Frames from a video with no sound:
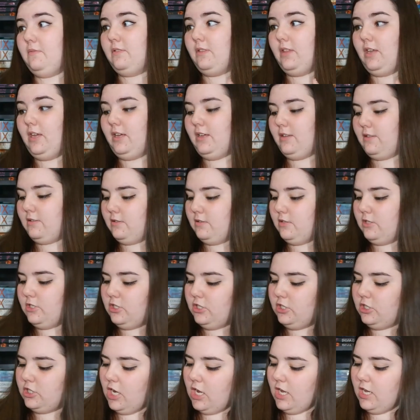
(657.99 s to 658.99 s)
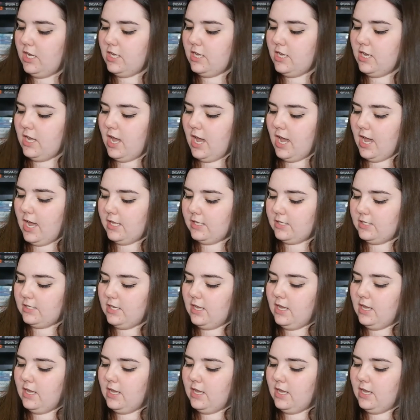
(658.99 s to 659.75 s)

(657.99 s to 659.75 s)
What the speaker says: Like Jeschonek.